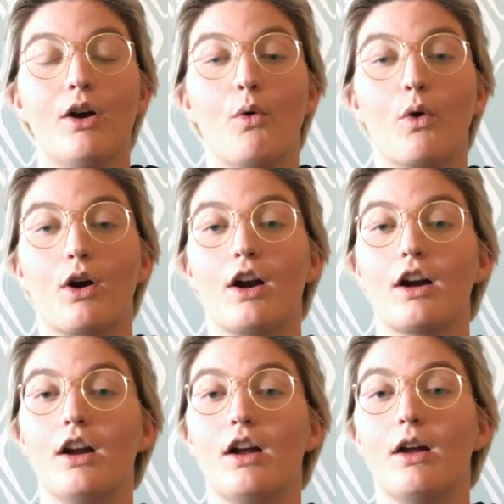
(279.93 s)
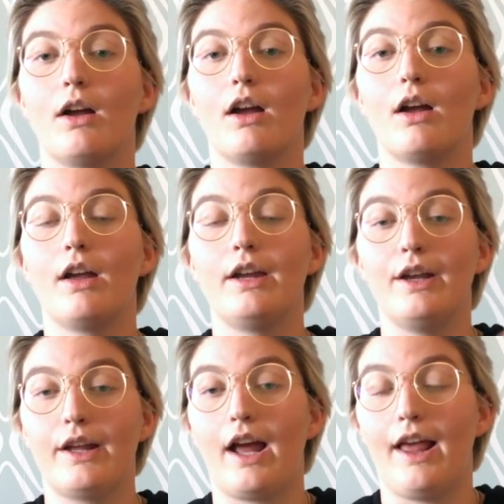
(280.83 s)
or
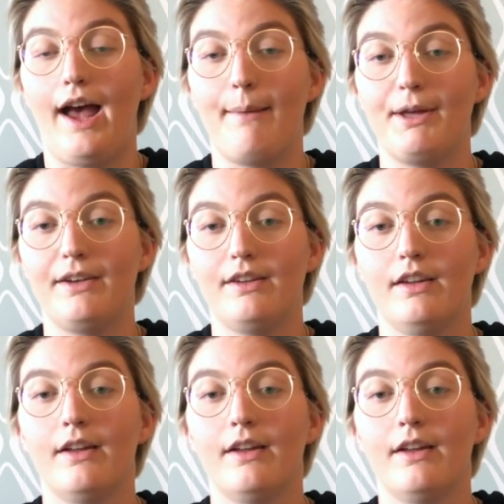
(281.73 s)
eating out of habit.